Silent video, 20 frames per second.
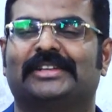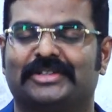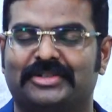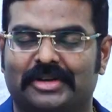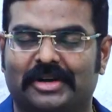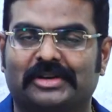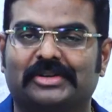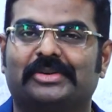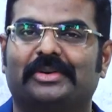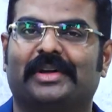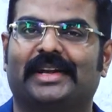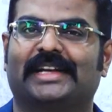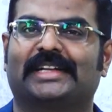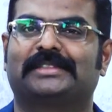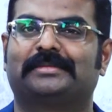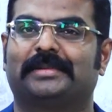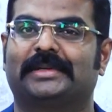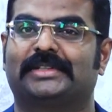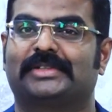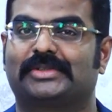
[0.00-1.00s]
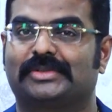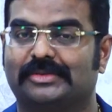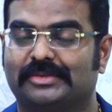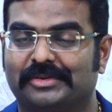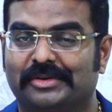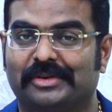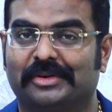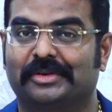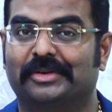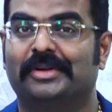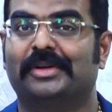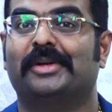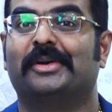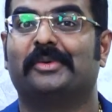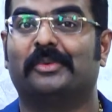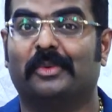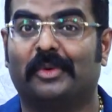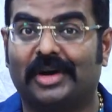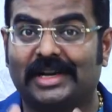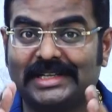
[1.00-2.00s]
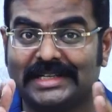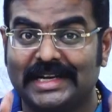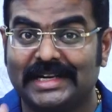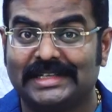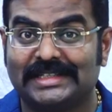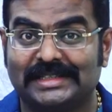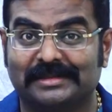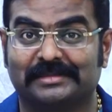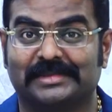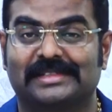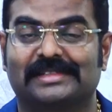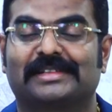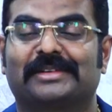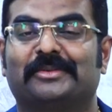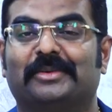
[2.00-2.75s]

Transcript: Talk to our experts to know what items